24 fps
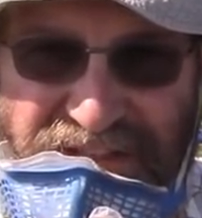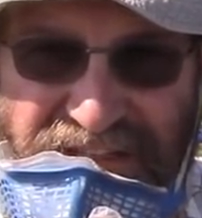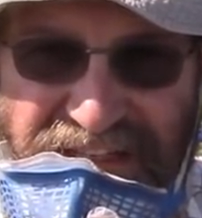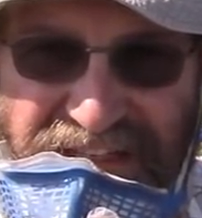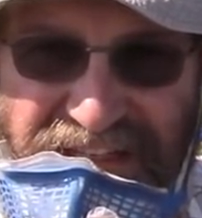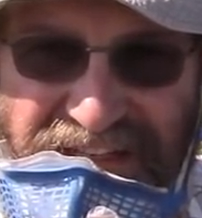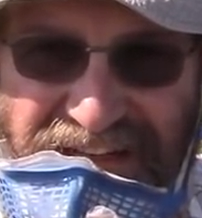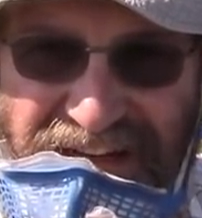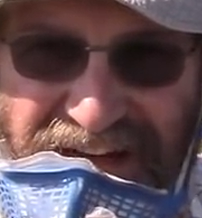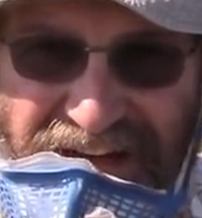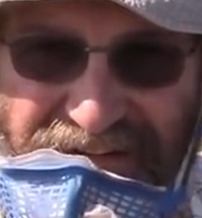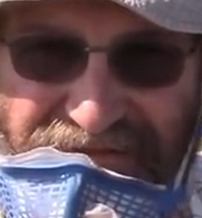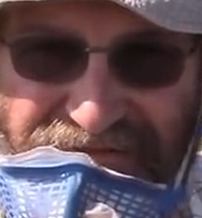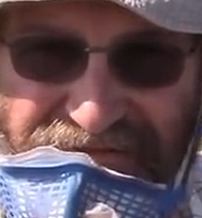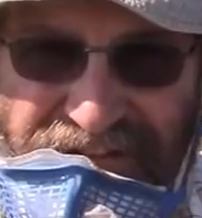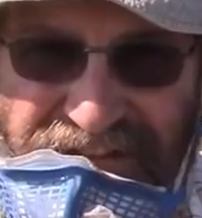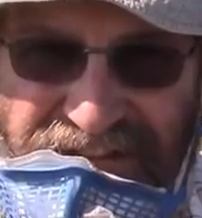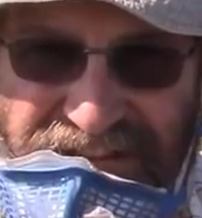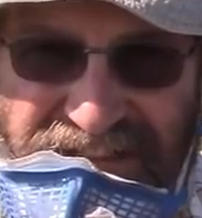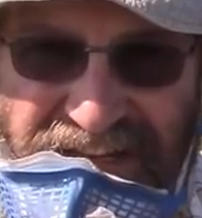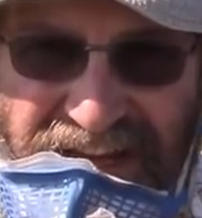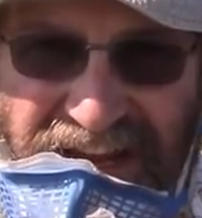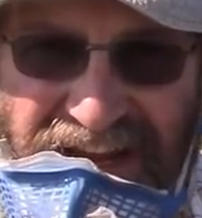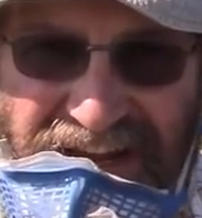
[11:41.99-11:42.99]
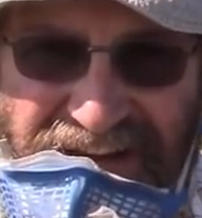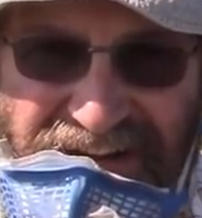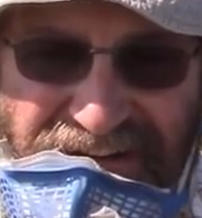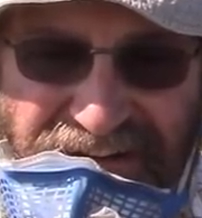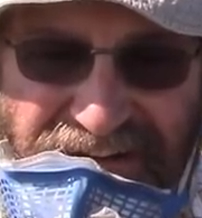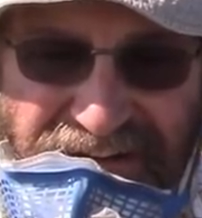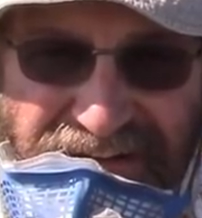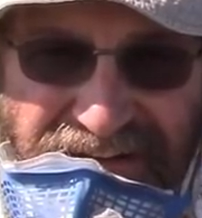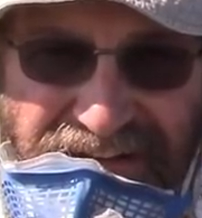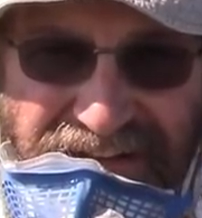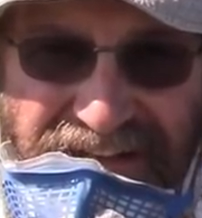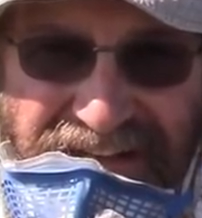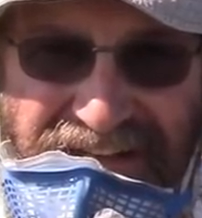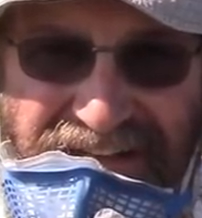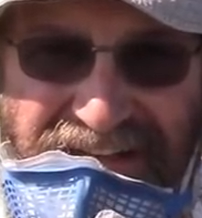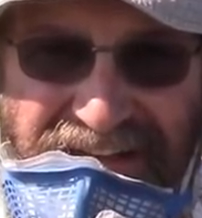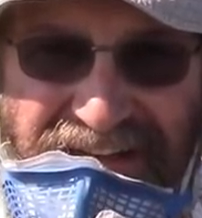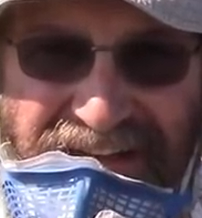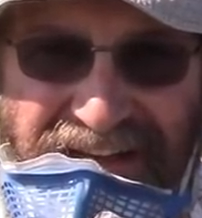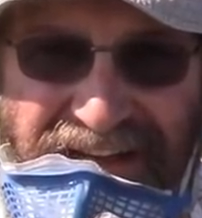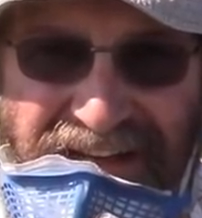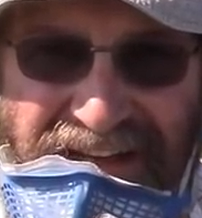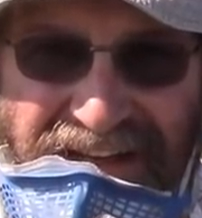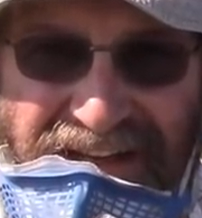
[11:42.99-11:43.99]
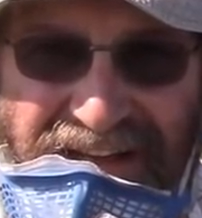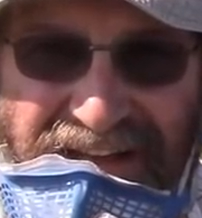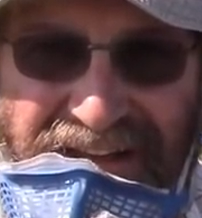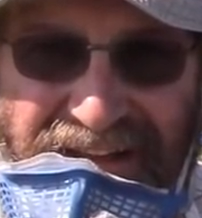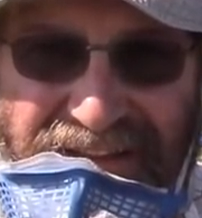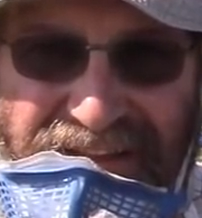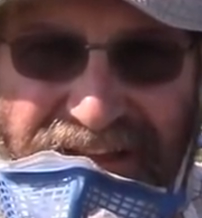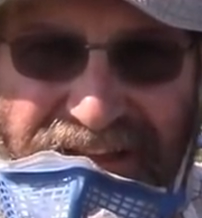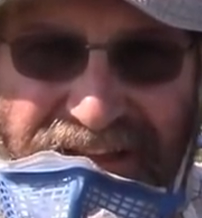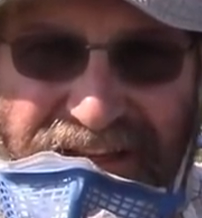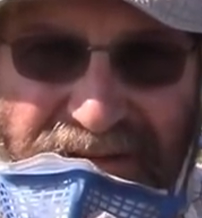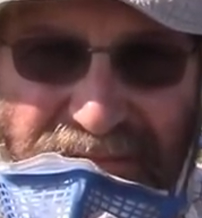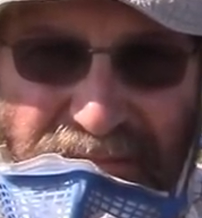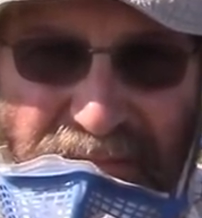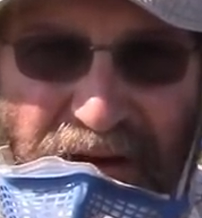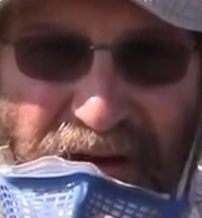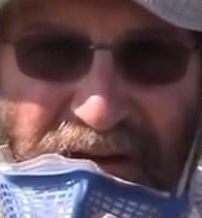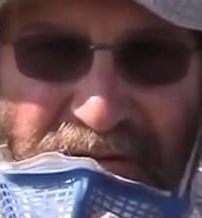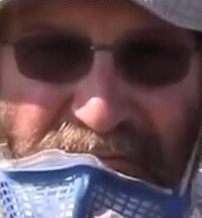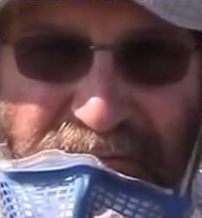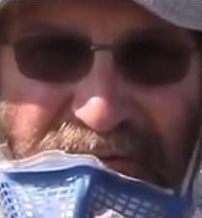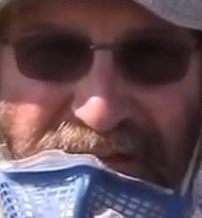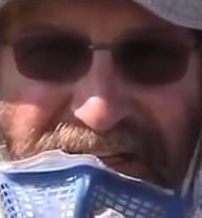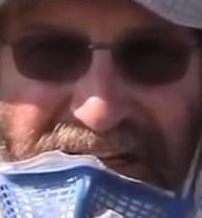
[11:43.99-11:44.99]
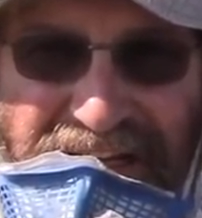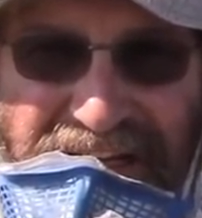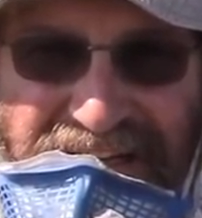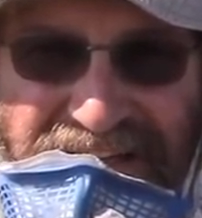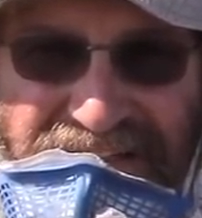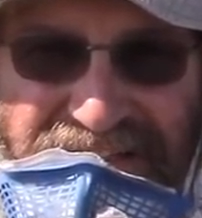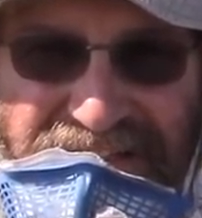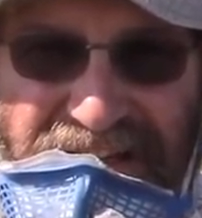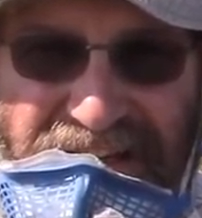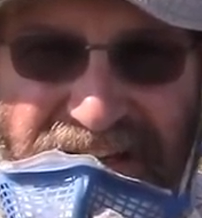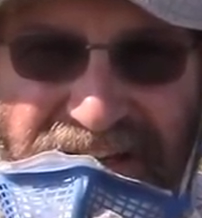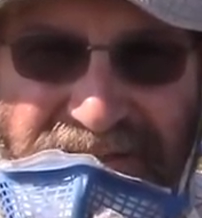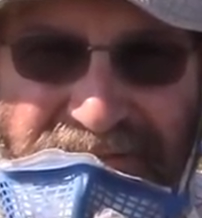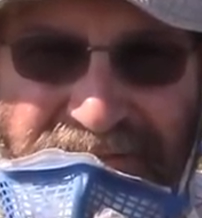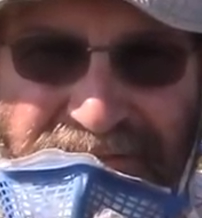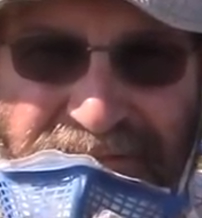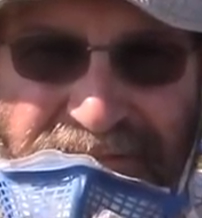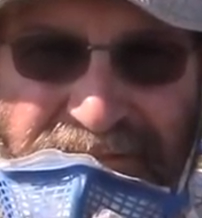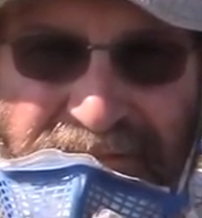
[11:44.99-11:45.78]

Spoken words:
the electric sander. I think it might be easier.